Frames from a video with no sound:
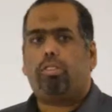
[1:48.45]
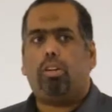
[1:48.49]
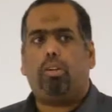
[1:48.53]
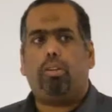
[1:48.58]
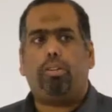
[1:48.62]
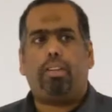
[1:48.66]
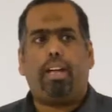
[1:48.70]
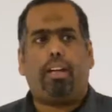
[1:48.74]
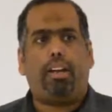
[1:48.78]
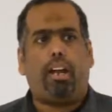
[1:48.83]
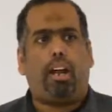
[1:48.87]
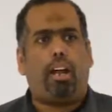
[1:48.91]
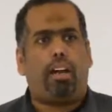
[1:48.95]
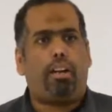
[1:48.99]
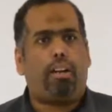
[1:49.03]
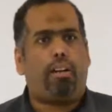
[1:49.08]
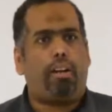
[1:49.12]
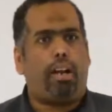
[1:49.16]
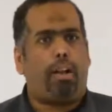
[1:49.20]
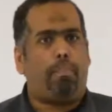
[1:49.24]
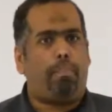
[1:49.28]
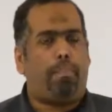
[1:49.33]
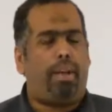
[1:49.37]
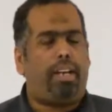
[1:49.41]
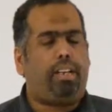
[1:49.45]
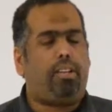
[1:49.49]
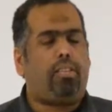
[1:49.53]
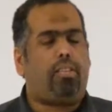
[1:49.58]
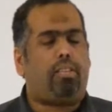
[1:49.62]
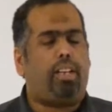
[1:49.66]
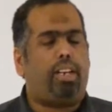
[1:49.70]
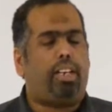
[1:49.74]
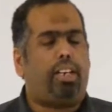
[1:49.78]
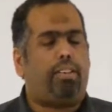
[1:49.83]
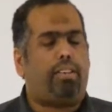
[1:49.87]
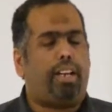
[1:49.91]
so there are many
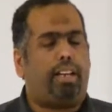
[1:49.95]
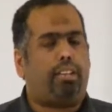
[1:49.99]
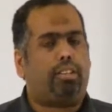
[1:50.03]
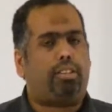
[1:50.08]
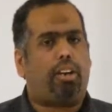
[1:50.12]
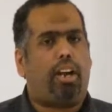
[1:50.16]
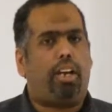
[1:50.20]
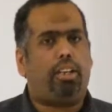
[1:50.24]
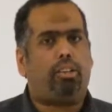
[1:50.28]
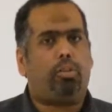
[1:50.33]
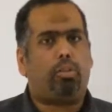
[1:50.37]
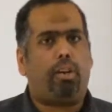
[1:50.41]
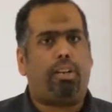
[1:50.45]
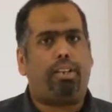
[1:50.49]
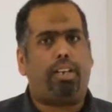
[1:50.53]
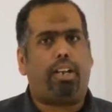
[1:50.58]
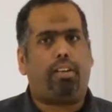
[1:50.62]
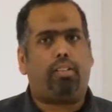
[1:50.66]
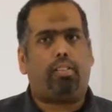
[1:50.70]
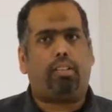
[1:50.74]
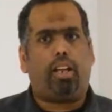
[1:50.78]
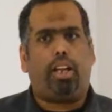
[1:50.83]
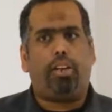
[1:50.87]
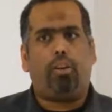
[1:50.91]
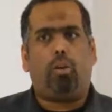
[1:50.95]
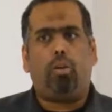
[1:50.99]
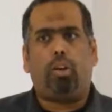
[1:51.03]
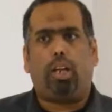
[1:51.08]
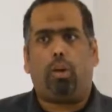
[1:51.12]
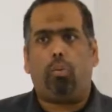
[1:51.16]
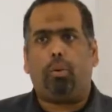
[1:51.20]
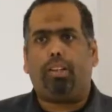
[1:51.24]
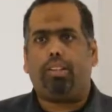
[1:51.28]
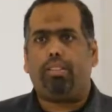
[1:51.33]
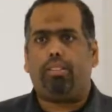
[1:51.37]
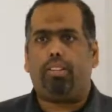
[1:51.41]
studies that are trying to understand,
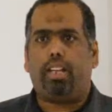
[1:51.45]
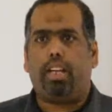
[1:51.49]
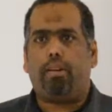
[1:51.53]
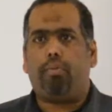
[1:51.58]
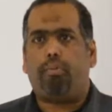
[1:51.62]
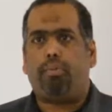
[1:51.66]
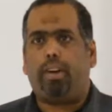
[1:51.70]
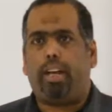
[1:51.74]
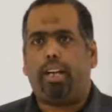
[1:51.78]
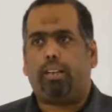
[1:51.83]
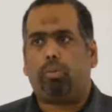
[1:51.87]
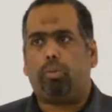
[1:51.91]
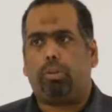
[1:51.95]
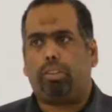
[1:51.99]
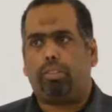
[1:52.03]
okay, what is the effect,